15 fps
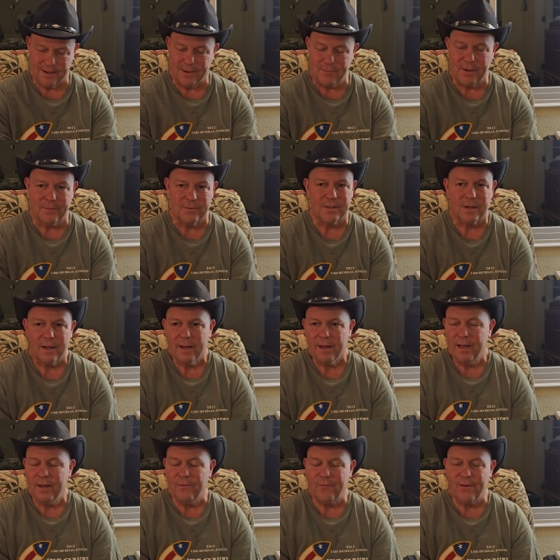I mean, it
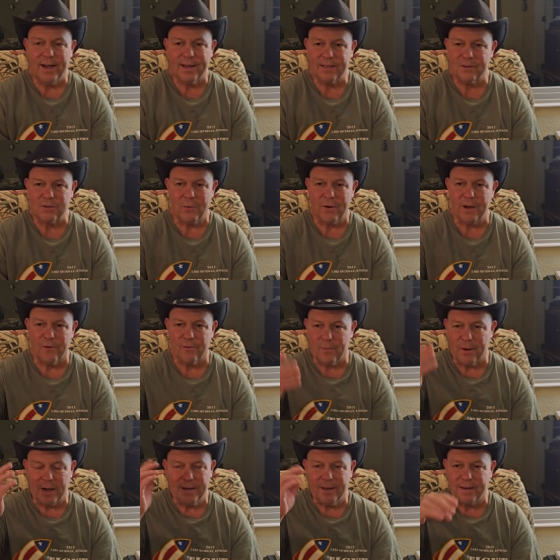was way over
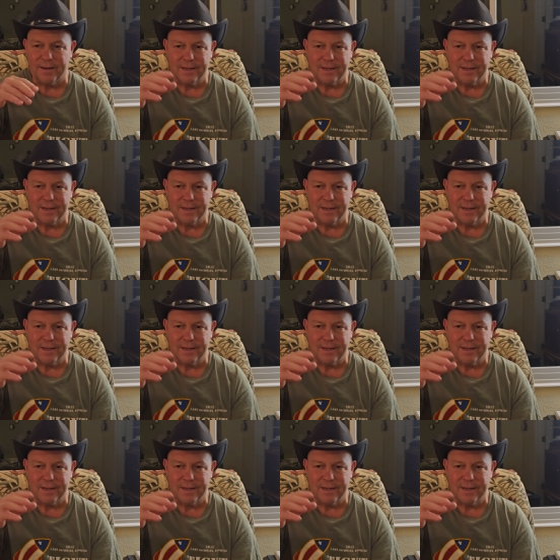my head